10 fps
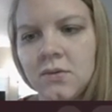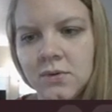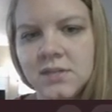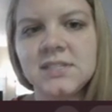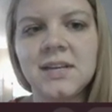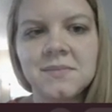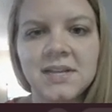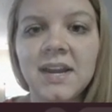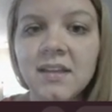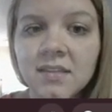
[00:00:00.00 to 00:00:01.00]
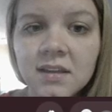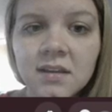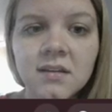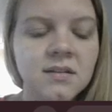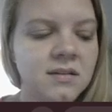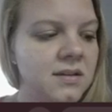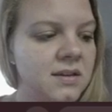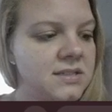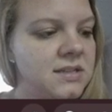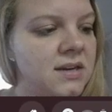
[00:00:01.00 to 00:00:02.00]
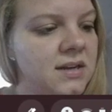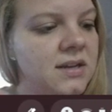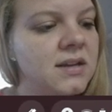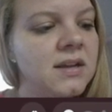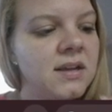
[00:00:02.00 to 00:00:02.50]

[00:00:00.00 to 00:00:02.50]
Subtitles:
1 times anything is going to